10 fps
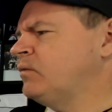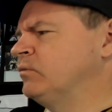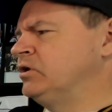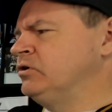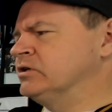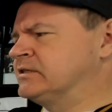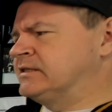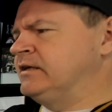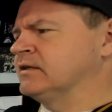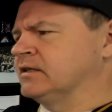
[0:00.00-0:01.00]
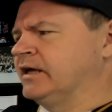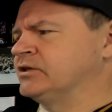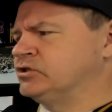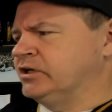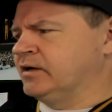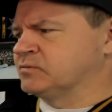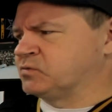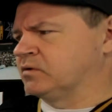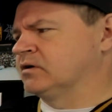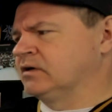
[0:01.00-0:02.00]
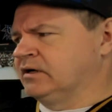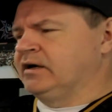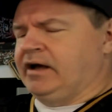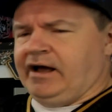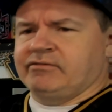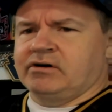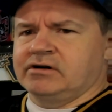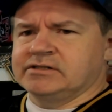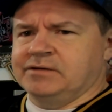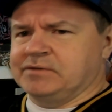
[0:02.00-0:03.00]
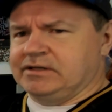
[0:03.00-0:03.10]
But you could see that like GMs were having a hard time.